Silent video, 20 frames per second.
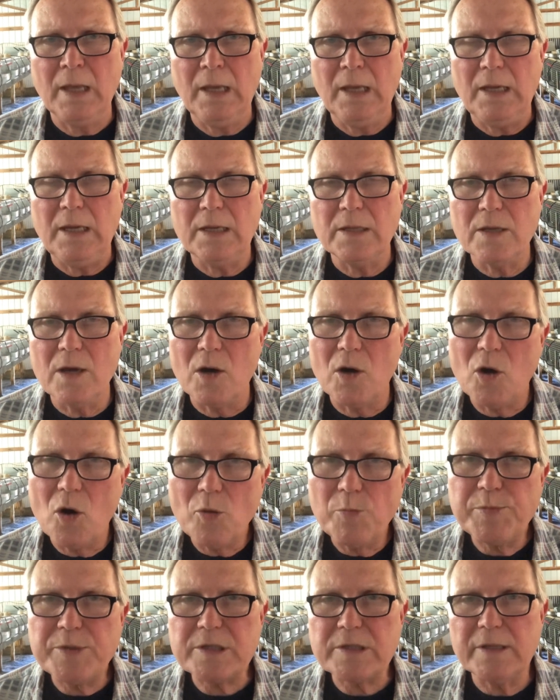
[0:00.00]
in the
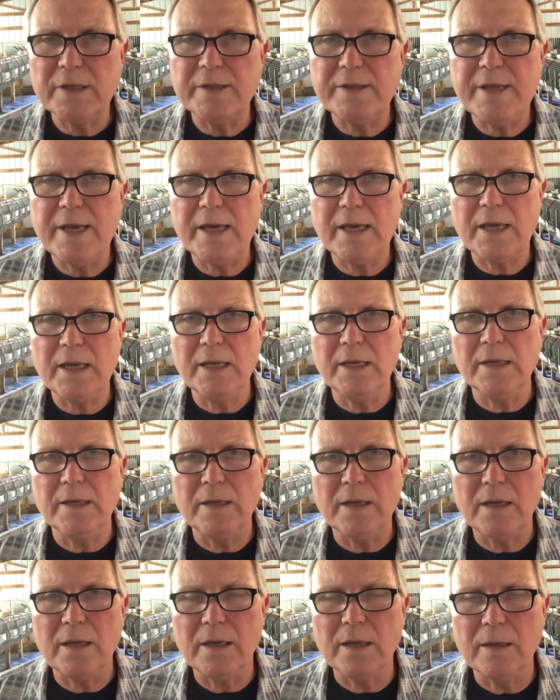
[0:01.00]
hopes that they
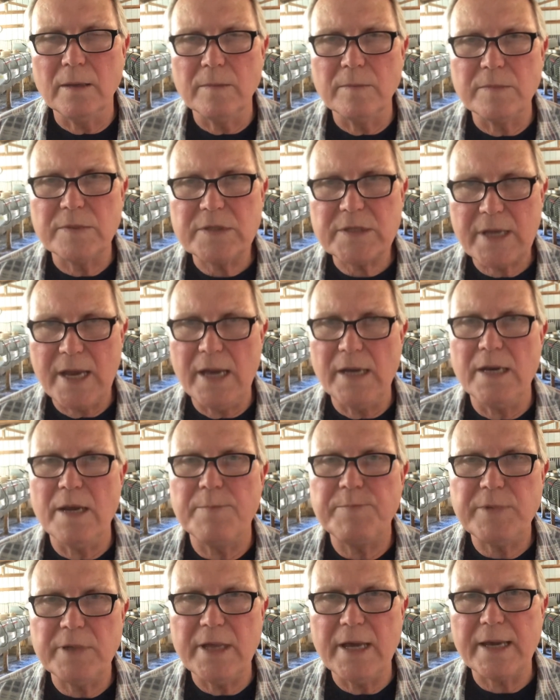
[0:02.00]
can stand
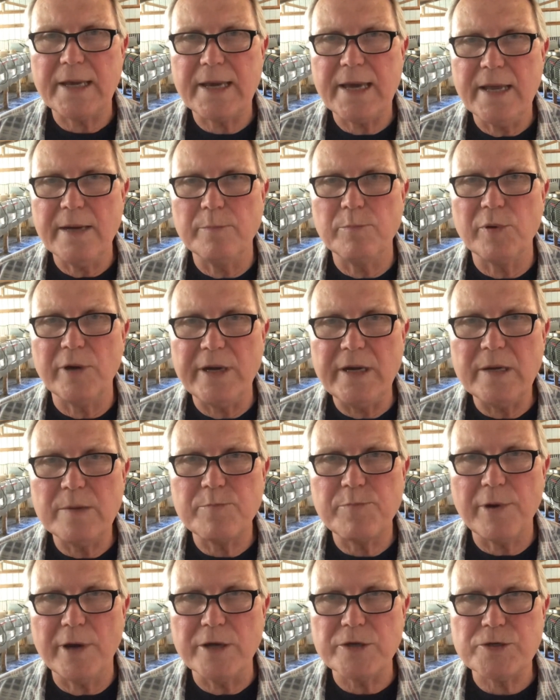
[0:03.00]
up to that kind of breeding
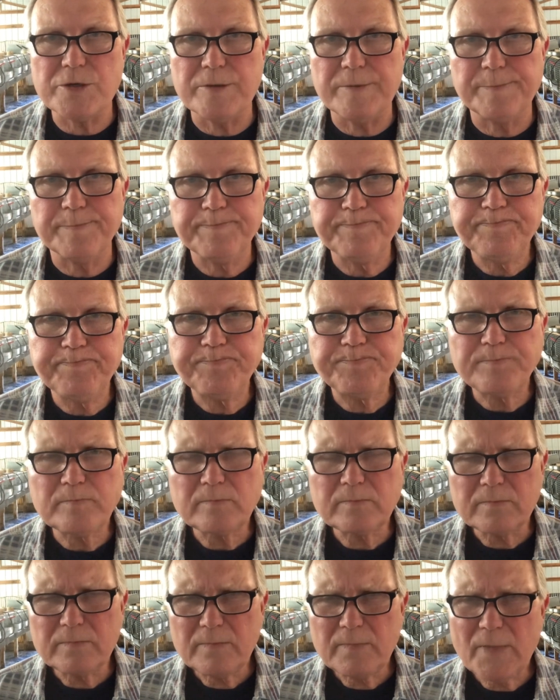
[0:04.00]
pressure.
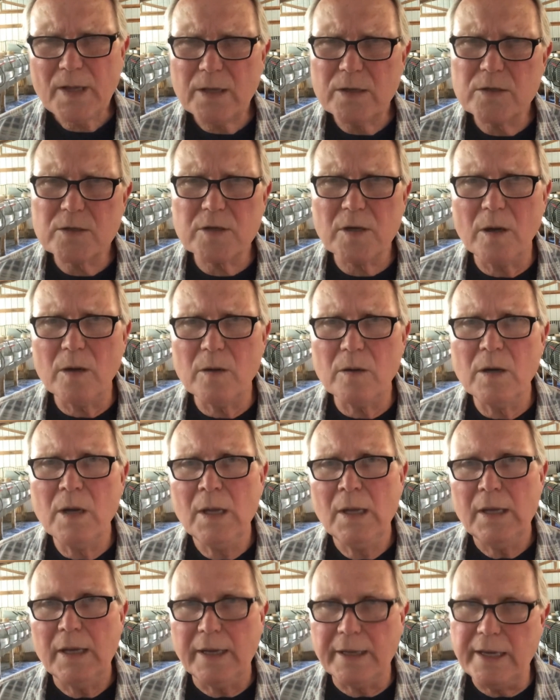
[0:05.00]
So
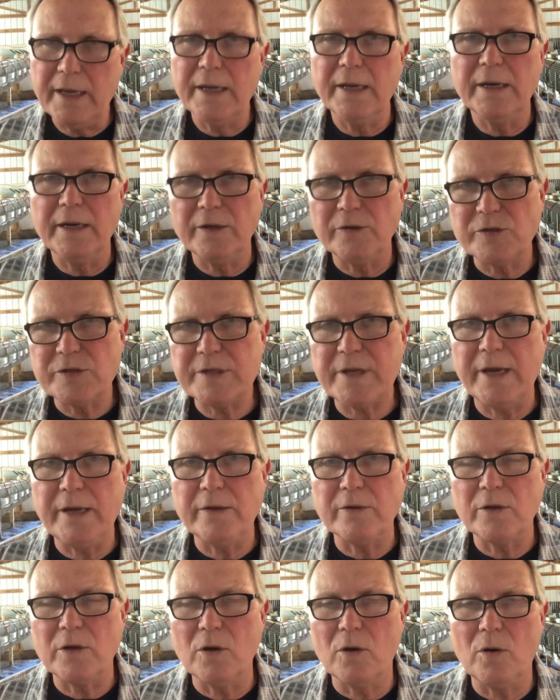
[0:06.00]
again, understand
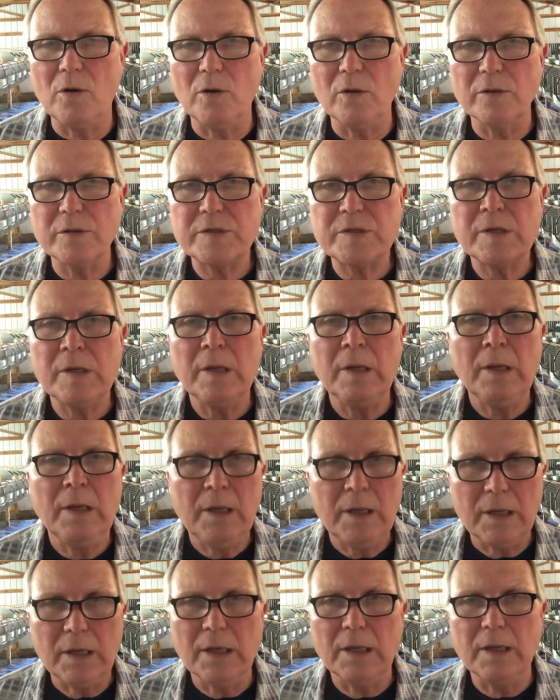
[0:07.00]
your goals.
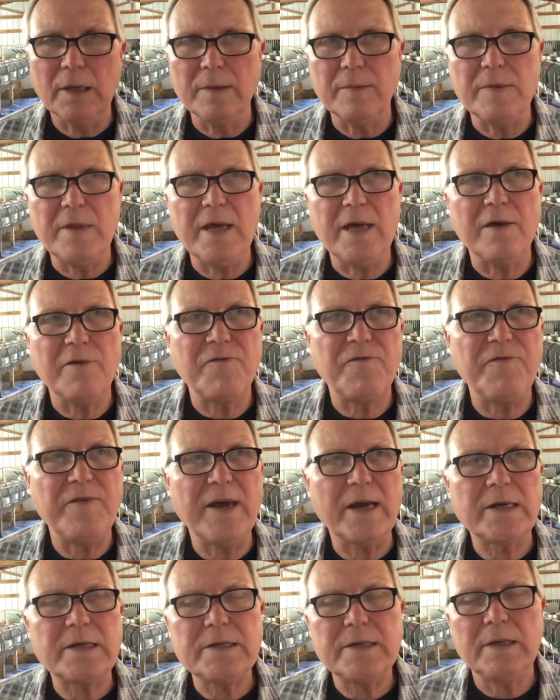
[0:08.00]
They
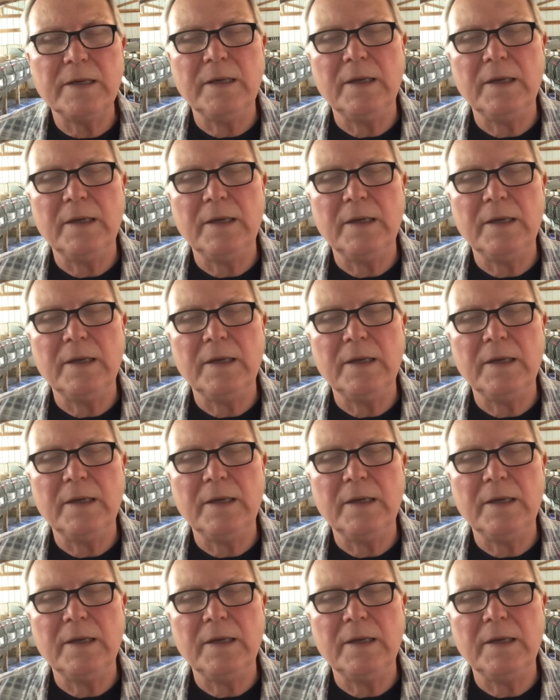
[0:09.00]
affect